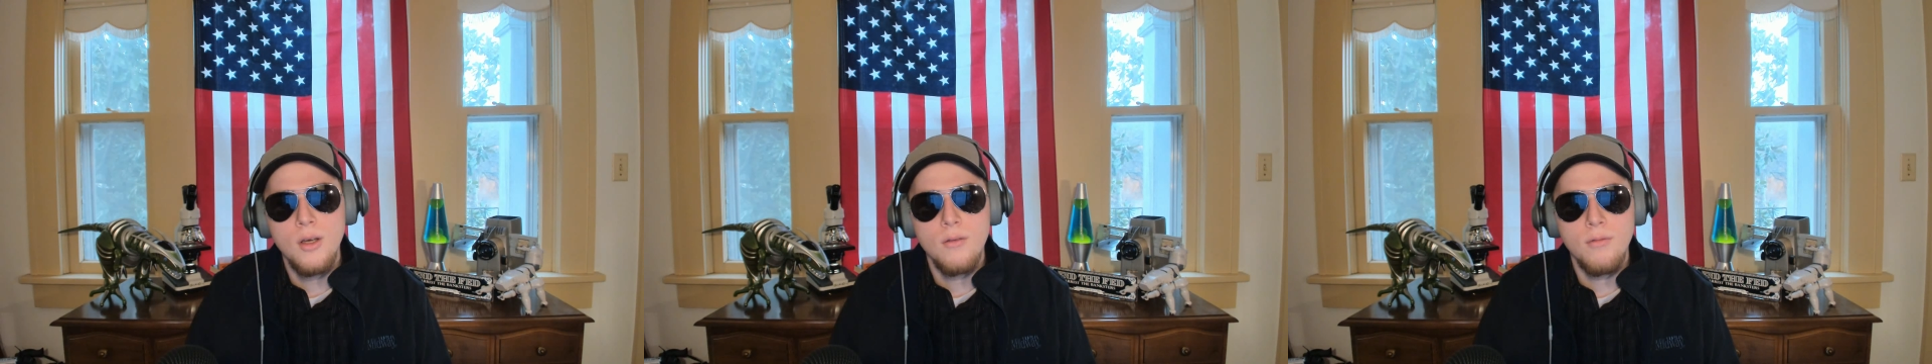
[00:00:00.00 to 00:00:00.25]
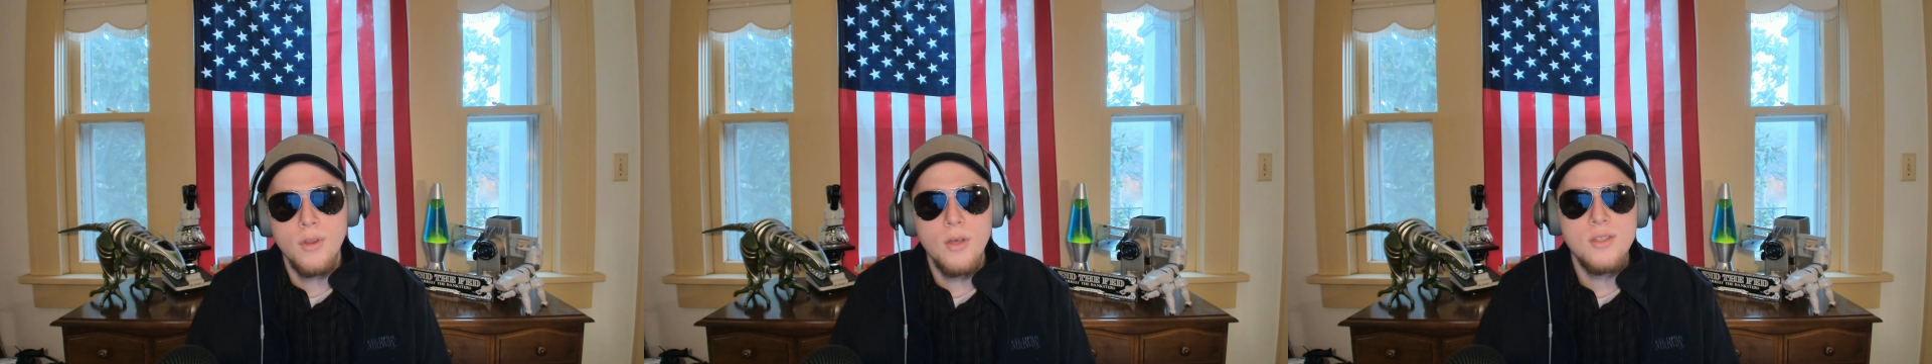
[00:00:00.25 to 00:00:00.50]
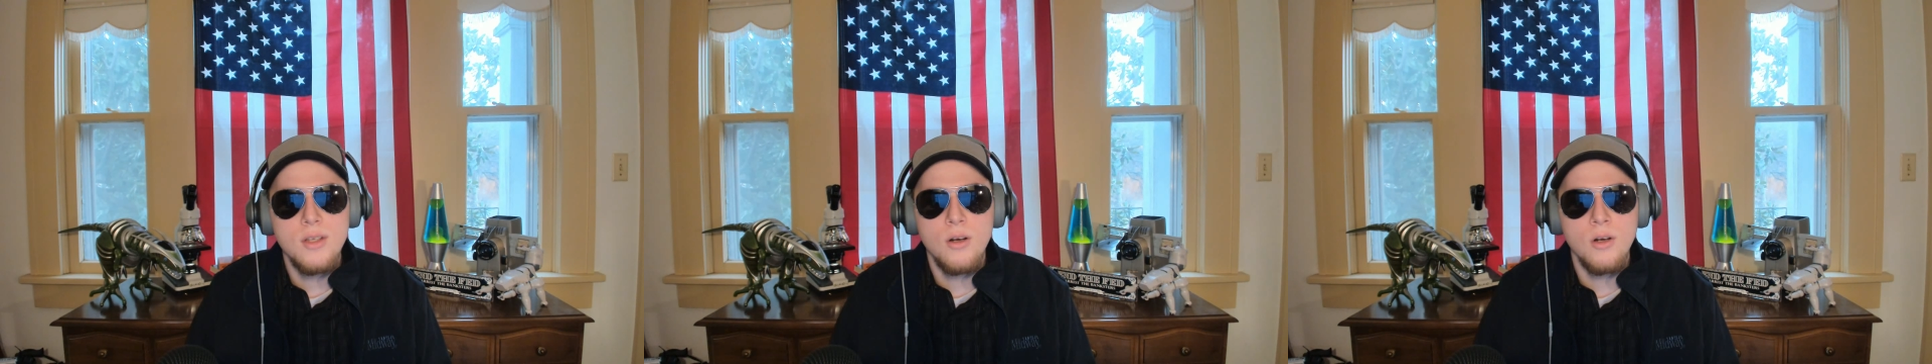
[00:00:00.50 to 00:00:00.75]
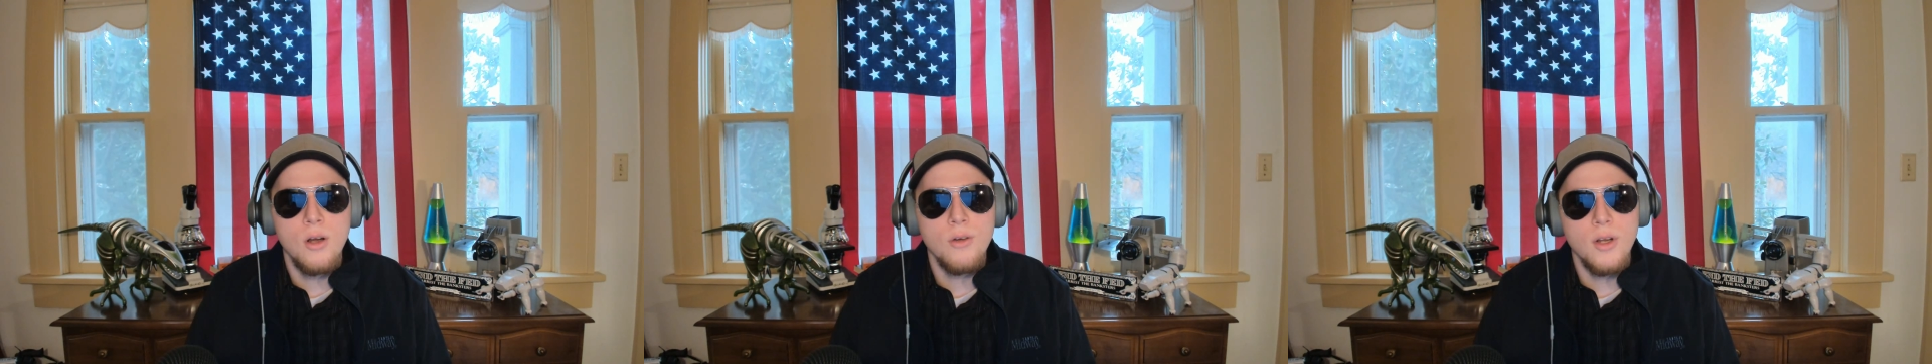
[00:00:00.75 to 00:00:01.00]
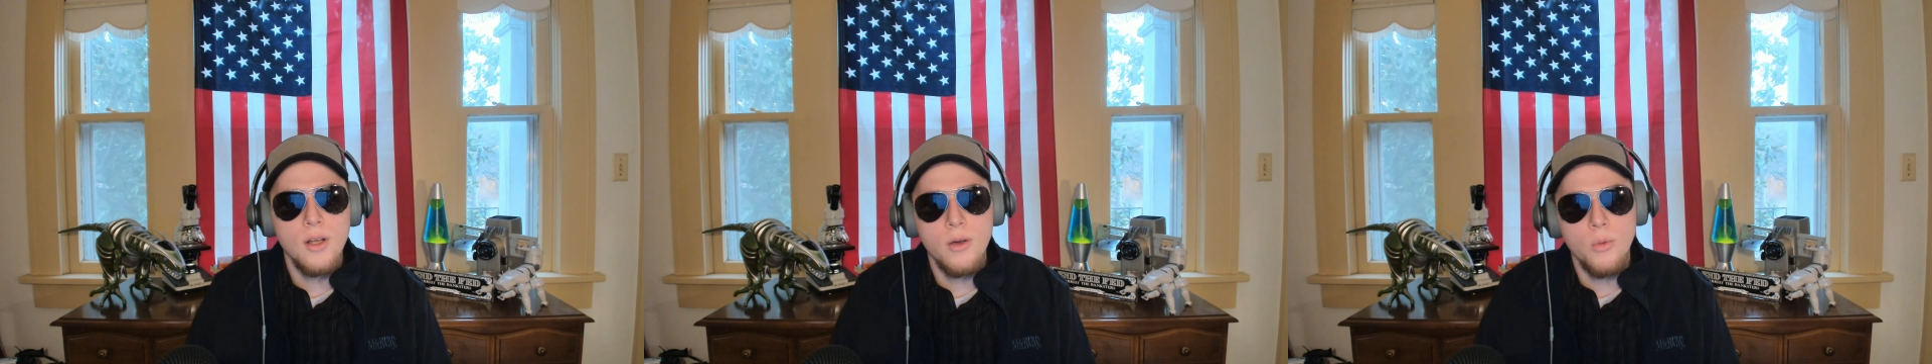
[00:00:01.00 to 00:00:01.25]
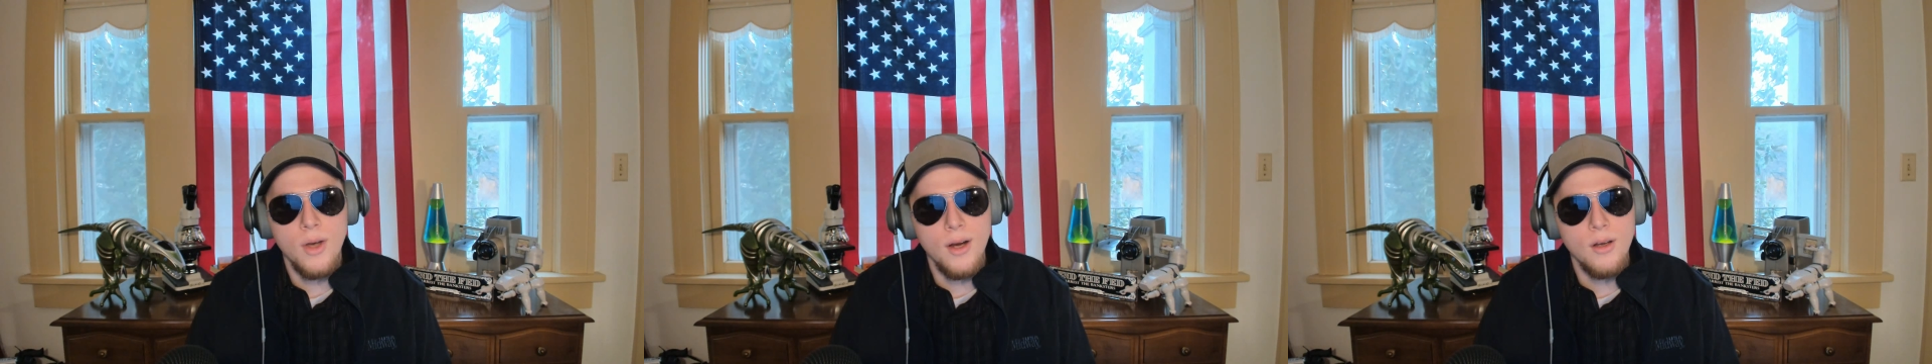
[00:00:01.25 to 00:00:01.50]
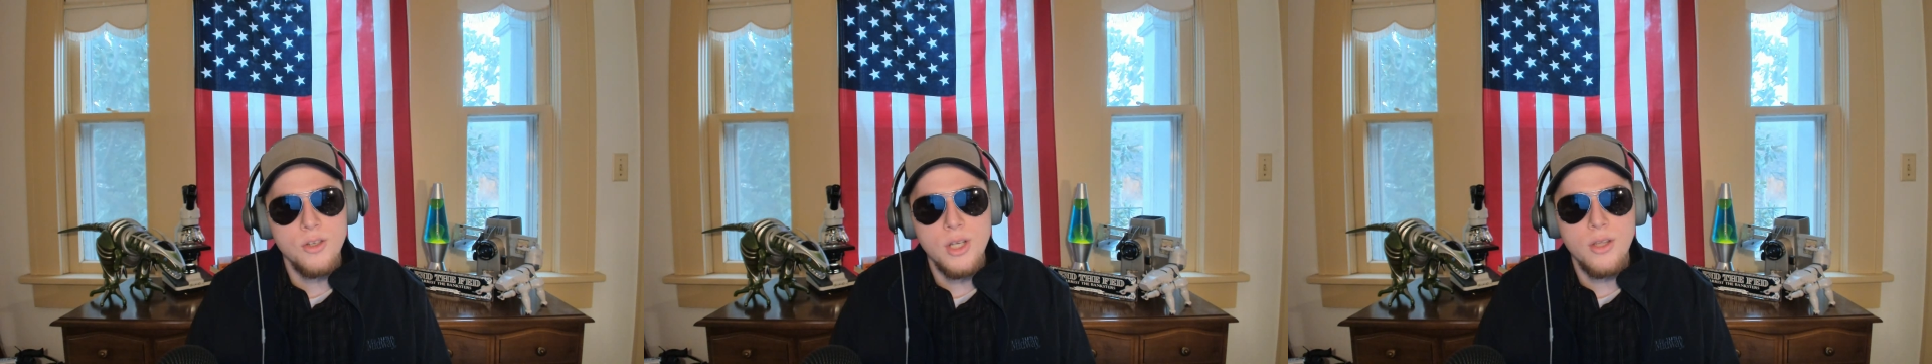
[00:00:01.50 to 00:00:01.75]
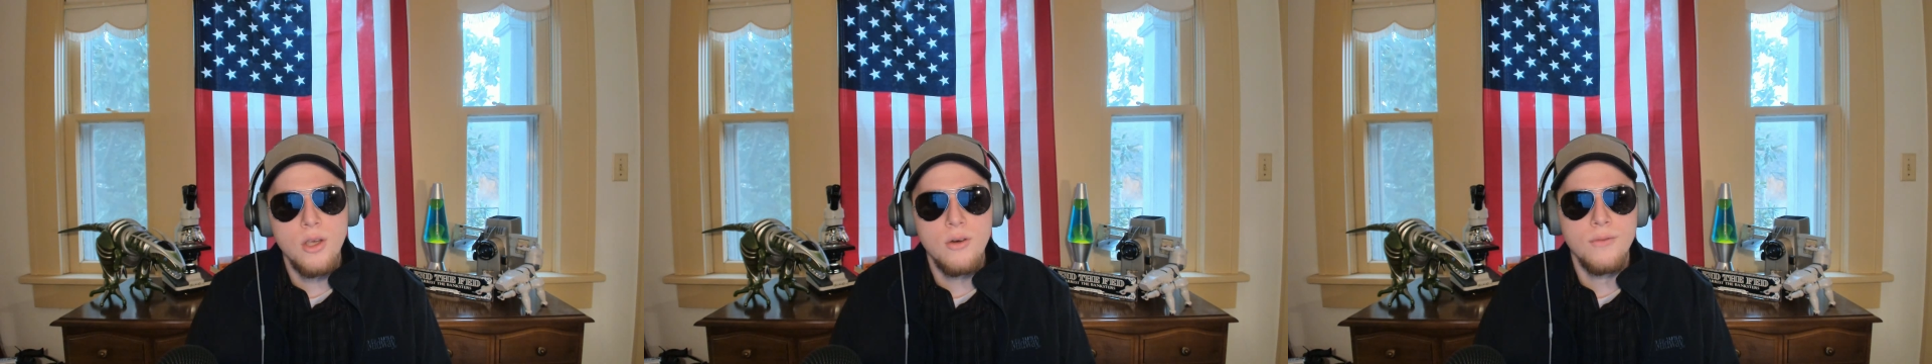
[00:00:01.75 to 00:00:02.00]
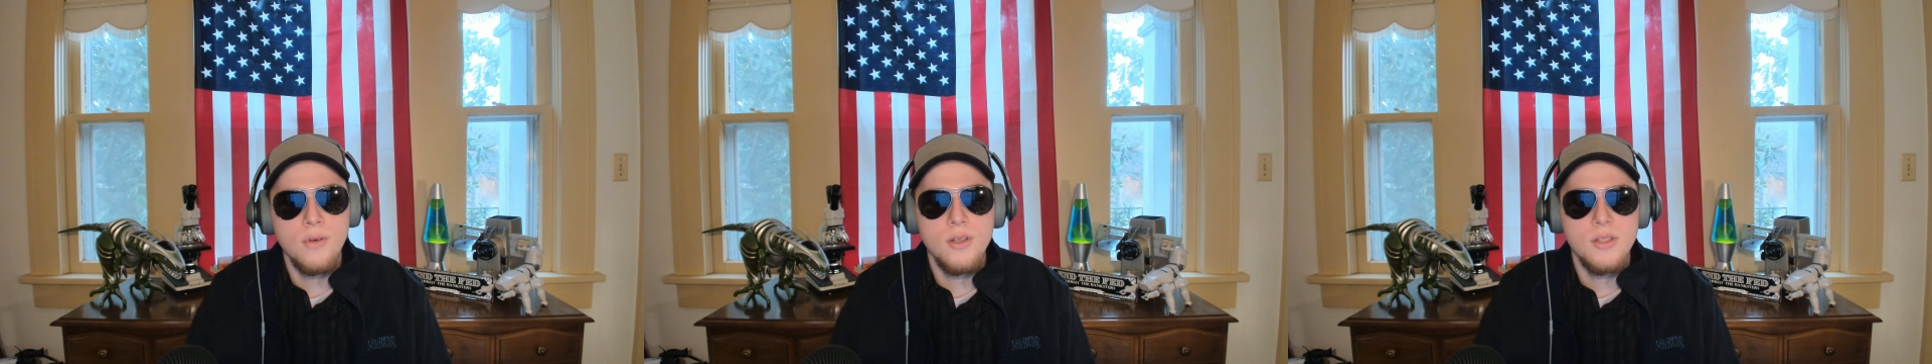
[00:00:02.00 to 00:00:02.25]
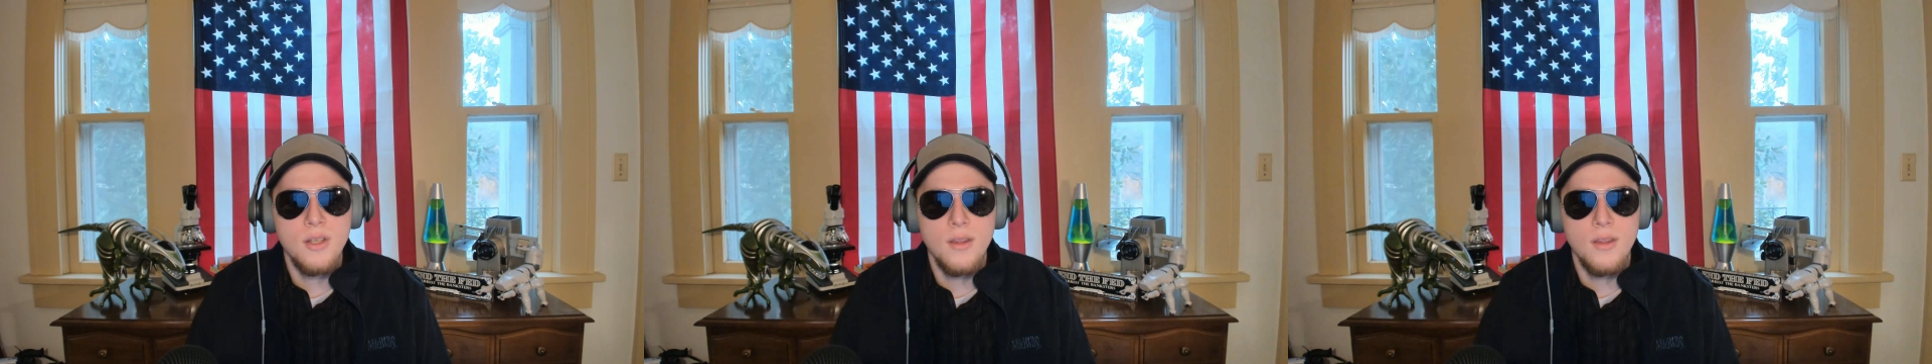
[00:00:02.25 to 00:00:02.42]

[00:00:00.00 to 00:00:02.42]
For those that aren't already aware, Shelley refers